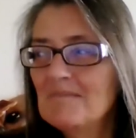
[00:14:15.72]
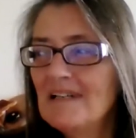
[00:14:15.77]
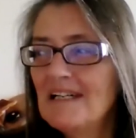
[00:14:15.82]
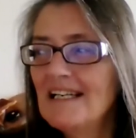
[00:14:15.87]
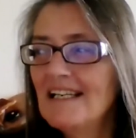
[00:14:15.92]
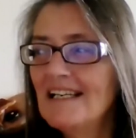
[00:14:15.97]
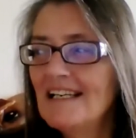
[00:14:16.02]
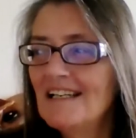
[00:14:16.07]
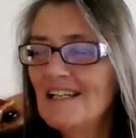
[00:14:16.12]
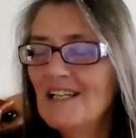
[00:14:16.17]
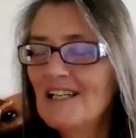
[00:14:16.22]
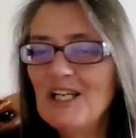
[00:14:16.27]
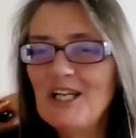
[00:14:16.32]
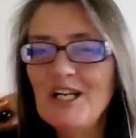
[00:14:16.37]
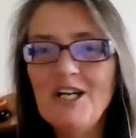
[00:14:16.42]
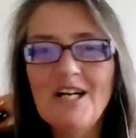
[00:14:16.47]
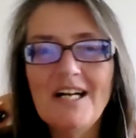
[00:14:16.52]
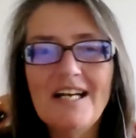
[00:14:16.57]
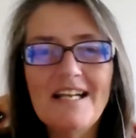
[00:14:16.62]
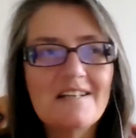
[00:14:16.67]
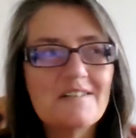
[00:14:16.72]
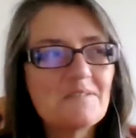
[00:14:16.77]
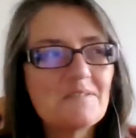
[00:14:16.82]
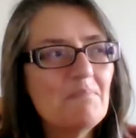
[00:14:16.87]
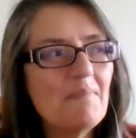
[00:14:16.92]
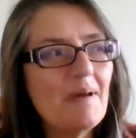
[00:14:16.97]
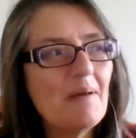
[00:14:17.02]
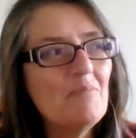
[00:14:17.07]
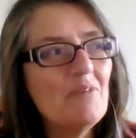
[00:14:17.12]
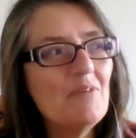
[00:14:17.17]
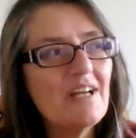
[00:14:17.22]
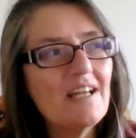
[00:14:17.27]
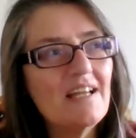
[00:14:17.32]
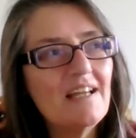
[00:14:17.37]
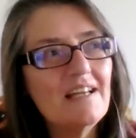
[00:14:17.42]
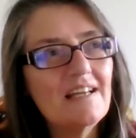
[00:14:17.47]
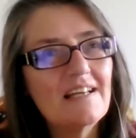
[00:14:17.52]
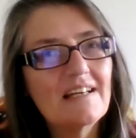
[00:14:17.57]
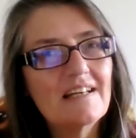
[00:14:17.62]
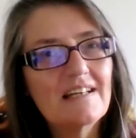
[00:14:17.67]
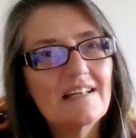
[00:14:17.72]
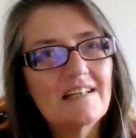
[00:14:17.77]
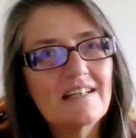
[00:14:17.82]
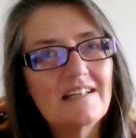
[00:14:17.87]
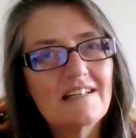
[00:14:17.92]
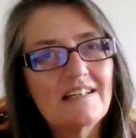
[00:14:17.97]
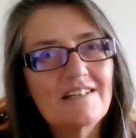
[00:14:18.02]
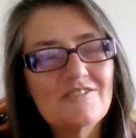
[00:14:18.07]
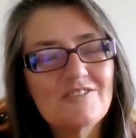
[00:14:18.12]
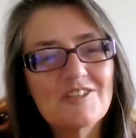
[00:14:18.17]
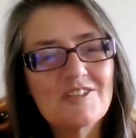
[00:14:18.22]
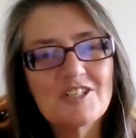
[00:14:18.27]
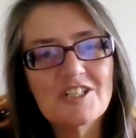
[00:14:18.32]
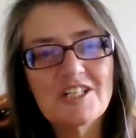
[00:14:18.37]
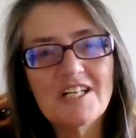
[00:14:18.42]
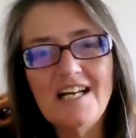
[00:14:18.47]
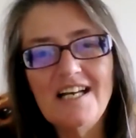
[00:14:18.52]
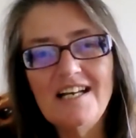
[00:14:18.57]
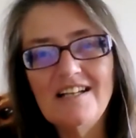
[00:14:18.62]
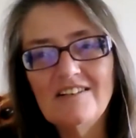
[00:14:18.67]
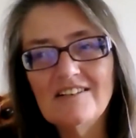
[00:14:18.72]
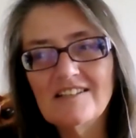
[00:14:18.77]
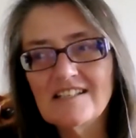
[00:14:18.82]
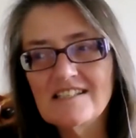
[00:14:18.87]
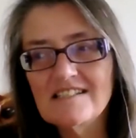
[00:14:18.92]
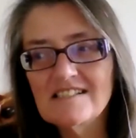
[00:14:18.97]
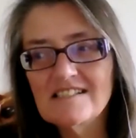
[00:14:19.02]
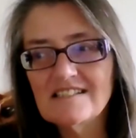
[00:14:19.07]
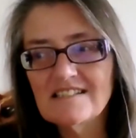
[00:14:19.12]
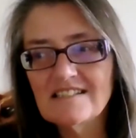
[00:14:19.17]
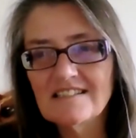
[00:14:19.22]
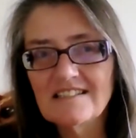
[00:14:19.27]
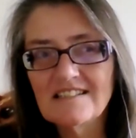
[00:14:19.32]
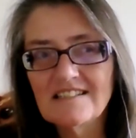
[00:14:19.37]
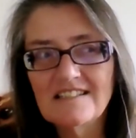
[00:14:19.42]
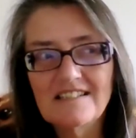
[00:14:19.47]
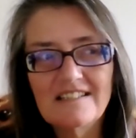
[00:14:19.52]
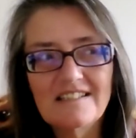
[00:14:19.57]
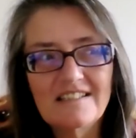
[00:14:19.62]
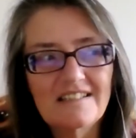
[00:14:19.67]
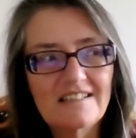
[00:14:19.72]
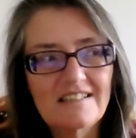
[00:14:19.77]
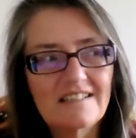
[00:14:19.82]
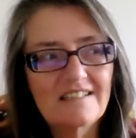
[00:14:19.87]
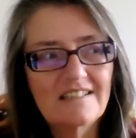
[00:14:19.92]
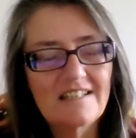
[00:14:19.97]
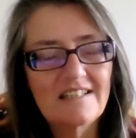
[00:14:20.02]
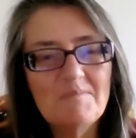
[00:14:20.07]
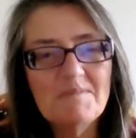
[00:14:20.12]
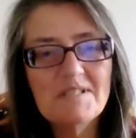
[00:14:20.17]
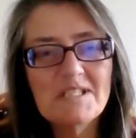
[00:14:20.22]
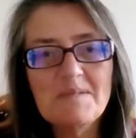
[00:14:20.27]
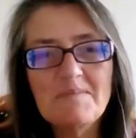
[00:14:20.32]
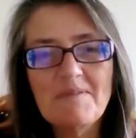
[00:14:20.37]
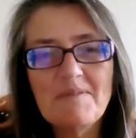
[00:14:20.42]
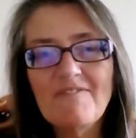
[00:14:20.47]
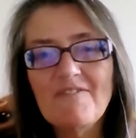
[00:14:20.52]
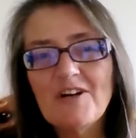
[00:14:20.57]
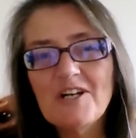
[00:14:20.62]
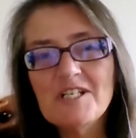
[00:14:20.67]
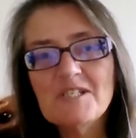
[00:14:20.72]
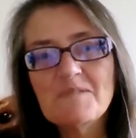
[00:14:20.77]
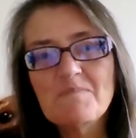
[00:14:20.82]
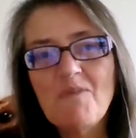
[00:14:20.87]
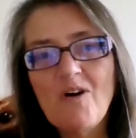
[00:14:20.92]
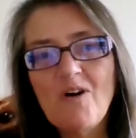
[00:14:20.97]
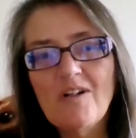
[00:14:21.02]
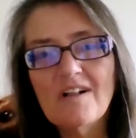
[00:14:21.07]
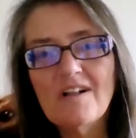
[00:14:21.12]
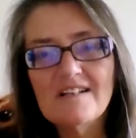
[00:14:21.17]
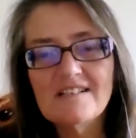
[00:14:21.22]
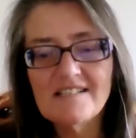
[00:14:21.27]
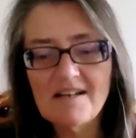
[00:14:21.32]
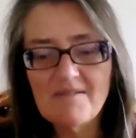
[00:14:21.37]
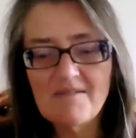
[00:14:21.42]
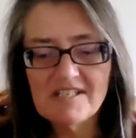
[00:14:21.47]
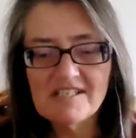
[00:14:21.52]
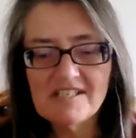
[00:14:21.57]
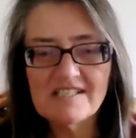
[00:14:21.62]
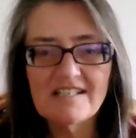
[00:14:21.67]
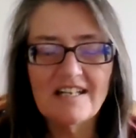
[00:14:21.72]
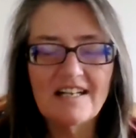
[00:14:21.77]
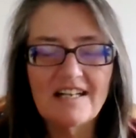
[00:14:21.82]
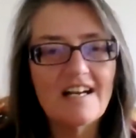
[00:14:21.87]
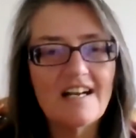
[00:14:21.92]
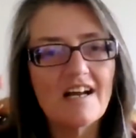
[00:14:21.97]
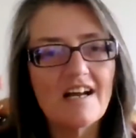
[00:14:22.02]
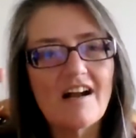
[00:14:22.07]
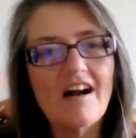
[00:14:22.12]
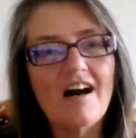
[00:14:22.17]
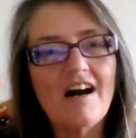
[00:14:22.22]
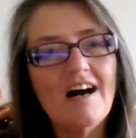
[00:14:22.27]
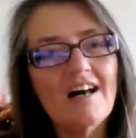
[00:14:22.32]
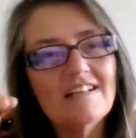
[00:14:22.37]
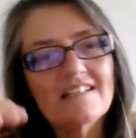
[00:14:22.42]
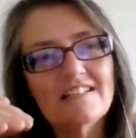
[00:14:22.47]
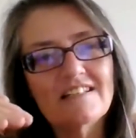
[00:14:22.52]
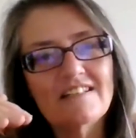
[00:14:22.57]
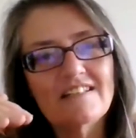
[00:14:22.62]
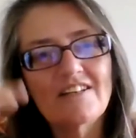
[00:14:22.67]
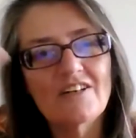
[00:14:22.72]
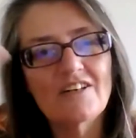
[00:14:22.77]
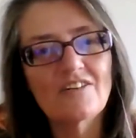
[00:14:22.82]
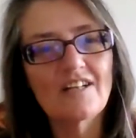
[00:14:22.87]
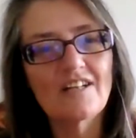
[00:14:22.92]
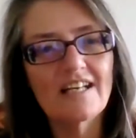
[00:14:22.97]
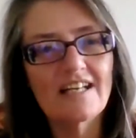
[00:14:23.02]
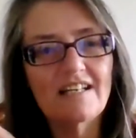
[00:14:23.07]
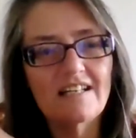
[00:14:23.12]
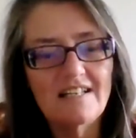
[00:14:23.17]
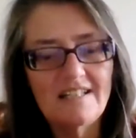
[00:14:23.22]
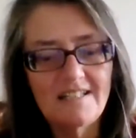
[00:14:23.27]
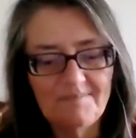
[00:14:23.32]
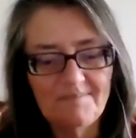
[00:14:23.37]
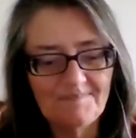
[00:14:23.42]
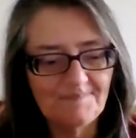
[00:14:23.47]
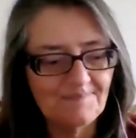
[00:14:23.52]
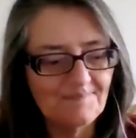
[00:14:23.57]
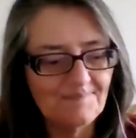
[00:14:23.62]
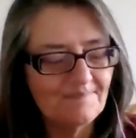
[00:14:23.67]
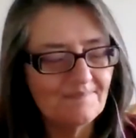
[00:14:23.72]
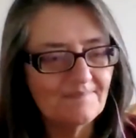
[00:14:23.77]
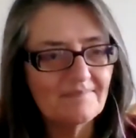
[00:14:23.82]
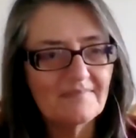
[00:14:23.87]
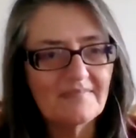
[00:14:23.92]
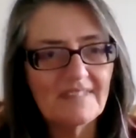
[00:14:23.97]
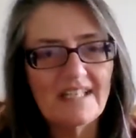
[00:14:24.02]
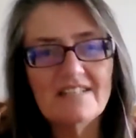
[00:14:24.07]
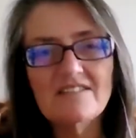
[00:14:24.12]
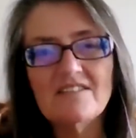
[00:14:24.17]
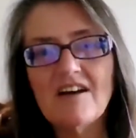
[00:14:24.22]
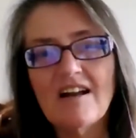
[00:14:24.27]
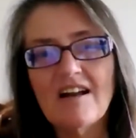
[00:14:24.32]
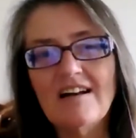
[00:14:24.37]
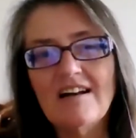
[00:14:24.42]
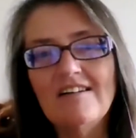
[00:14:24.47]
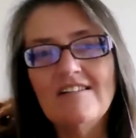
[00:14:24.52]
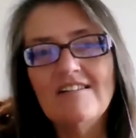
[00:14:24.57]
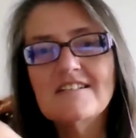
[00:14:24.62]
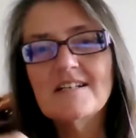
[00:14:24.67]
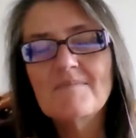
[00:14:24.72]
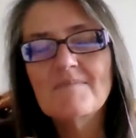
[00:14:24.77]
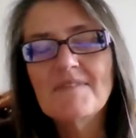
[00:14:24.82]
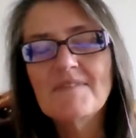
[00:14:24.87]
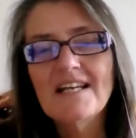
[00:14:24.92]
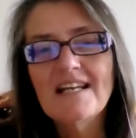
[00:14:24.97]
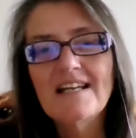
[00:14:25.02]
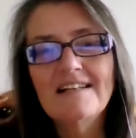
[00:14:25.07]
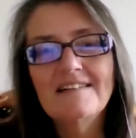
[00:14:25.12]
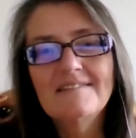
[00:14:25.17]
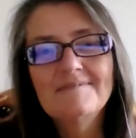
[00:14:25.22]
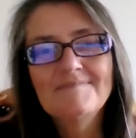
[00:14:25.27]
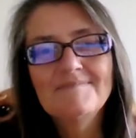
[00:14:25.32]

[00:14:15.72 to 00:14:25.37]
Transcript: My earliest memory as a child is, I must have been very small because I was still in a cot, you know, like a toddler or something.